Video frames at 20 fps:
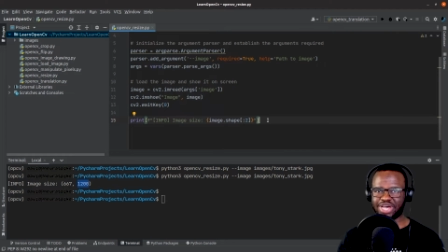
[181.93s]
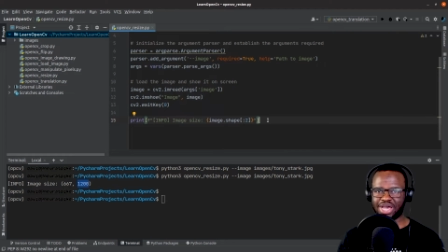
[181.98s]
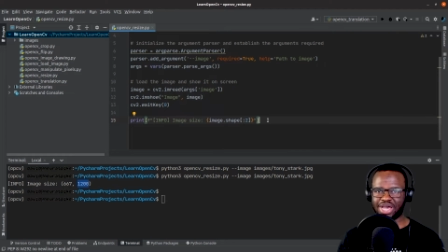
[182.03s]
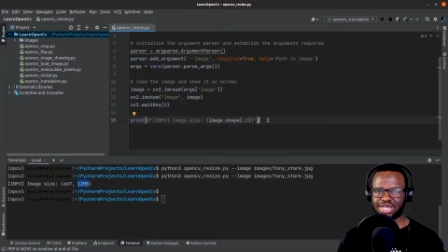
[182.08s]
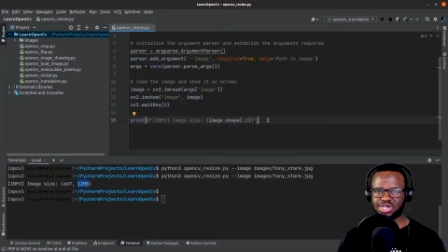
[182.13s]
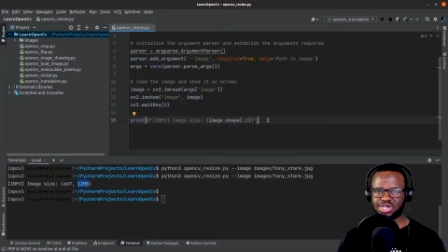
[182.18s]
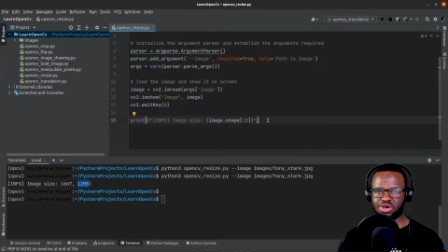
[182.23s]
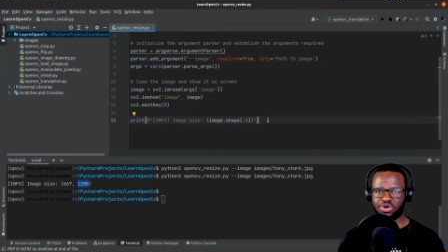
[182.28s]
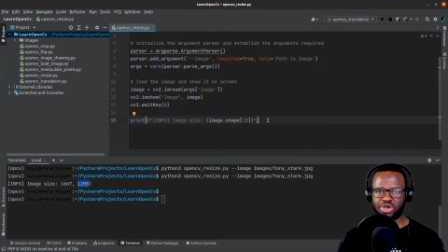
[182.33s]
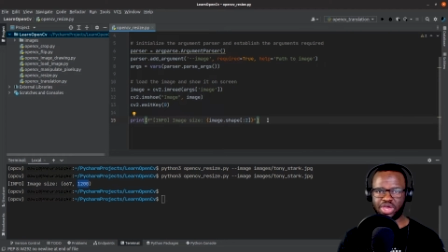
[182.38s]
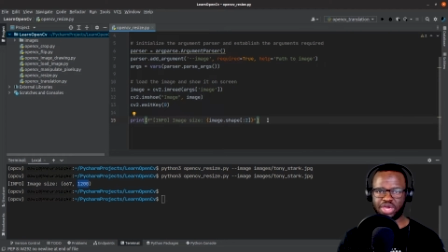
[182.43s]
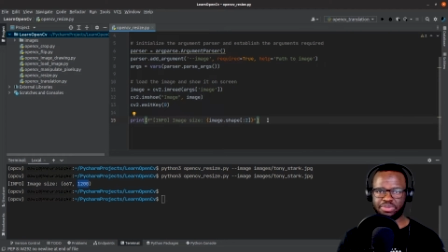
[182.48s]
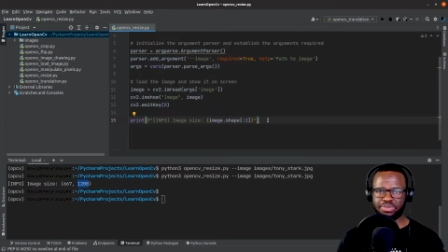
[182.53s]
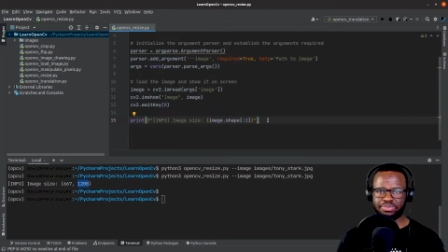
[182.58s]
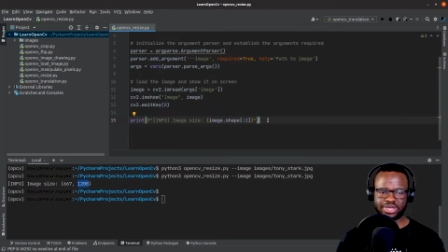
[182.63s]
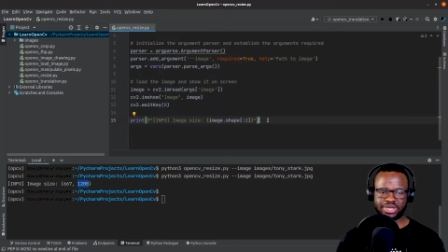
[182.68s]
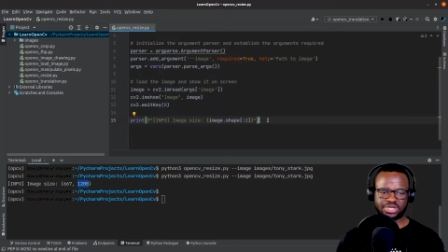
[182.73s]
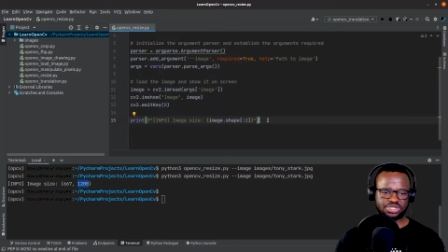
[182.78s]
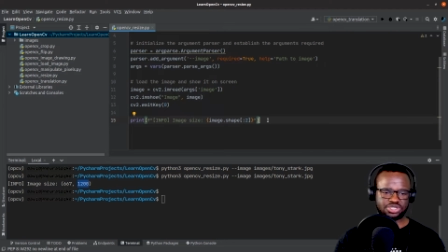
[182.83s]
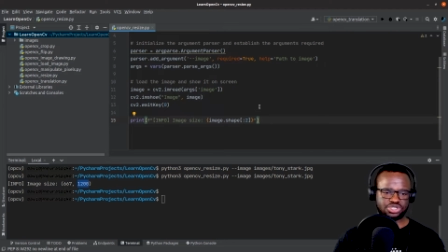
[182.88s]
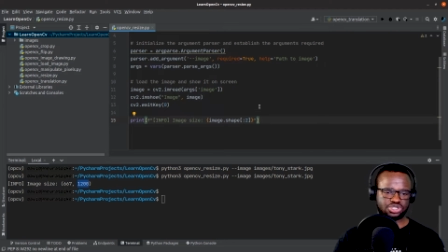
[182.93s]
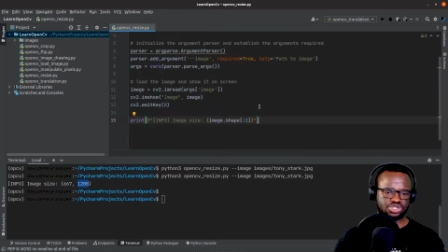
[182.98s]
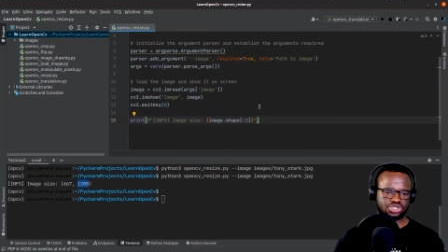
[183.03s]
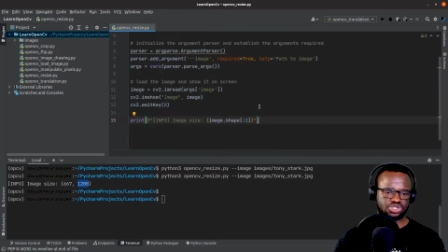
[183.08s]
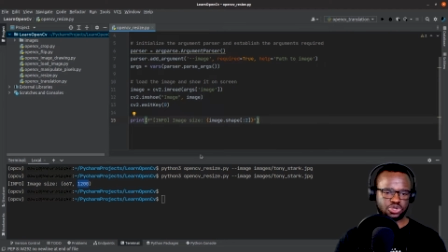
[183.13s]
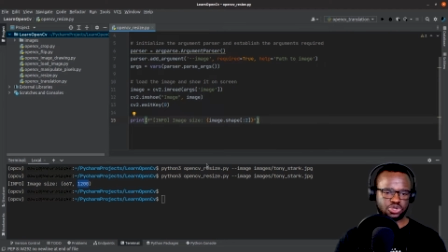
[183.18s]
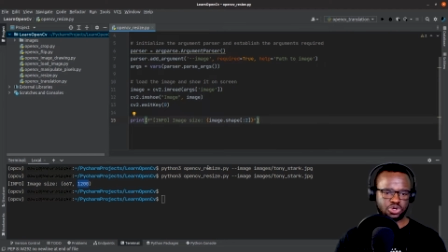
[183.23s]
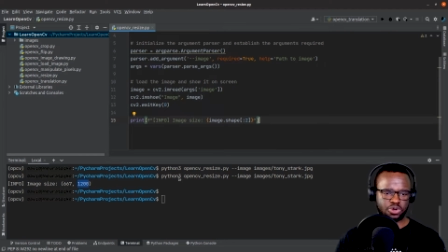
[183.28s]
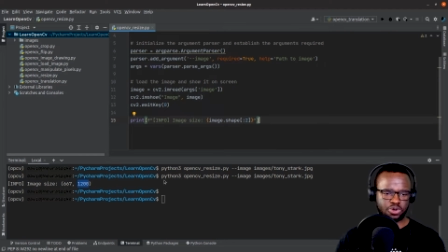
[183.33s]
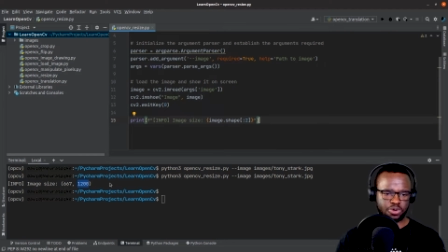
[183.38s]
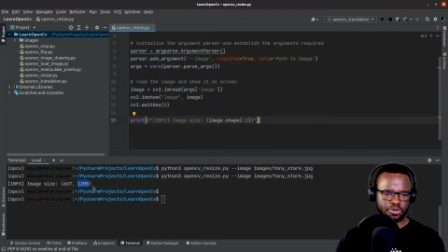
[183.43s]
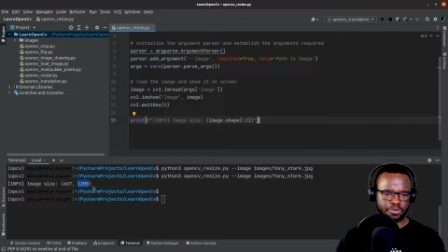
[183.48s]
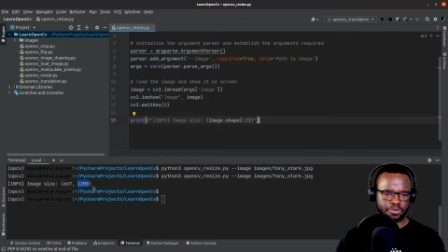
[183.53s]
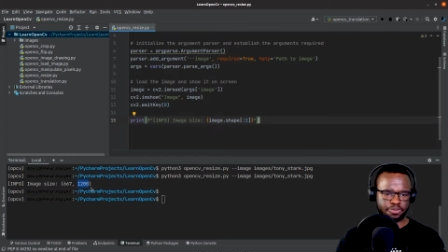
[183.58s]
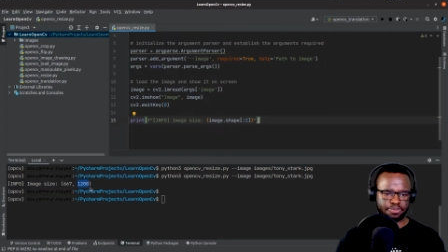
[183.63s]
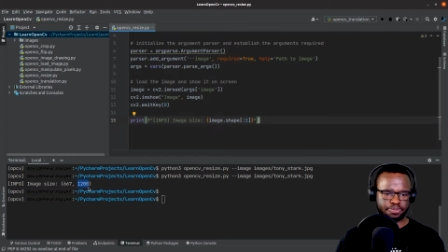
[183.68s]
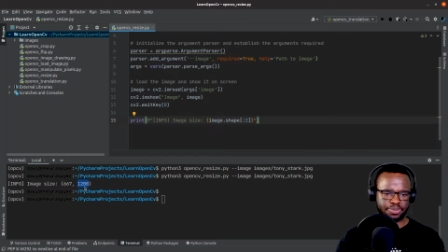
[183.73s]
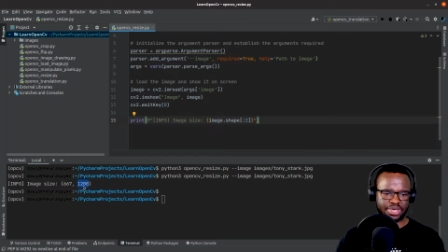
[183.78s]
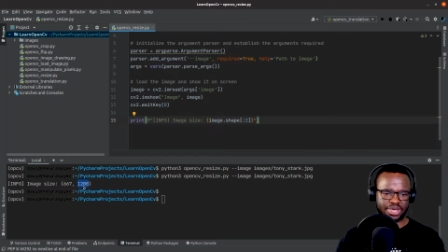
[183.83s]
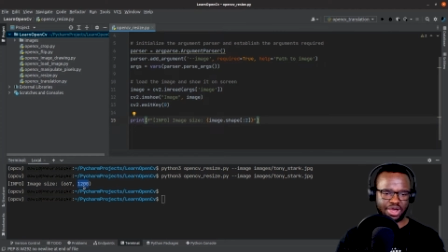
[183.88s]
our image to
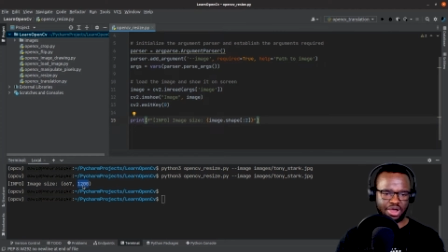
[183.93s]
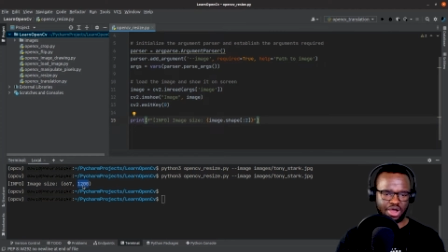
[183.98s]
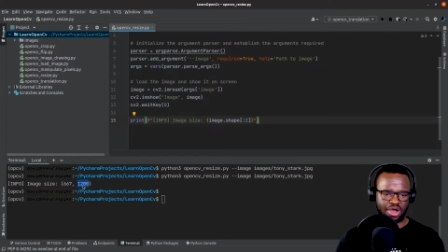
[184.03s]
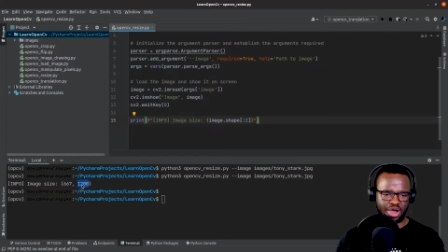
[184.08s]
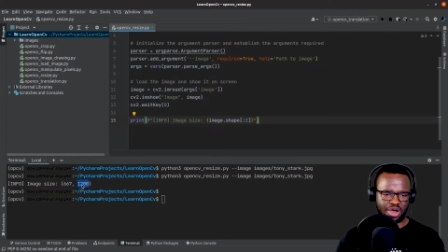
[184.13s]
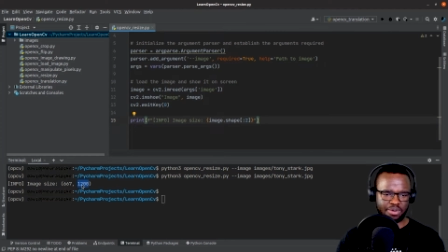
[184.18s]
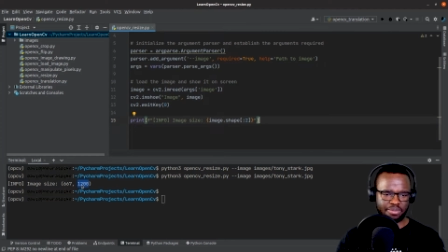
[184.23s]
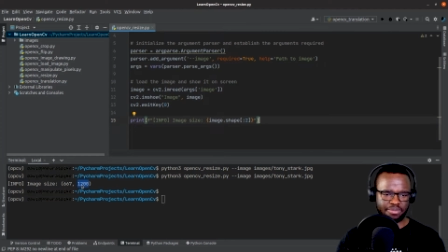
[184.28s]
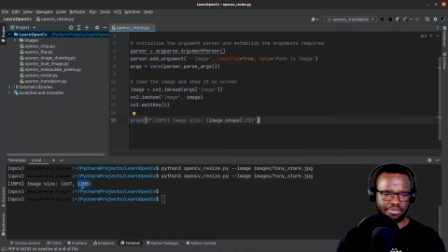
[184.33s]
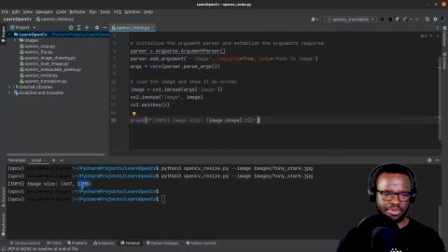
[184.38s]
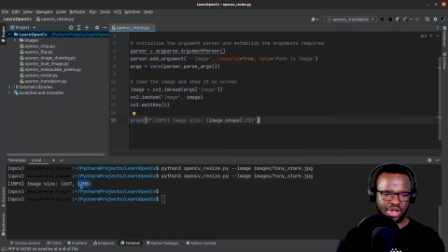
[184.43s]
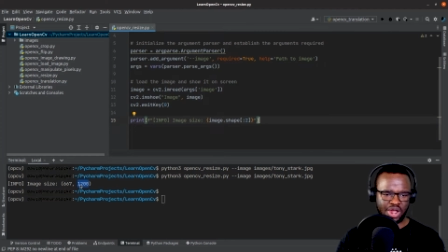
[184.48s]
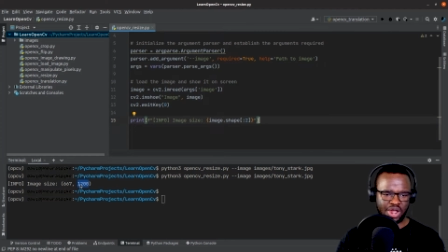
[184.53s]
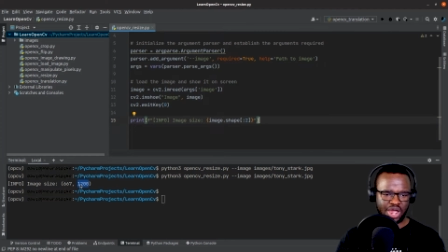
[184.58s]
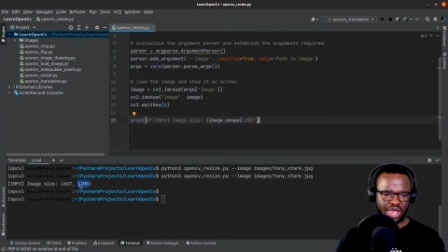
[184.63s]
become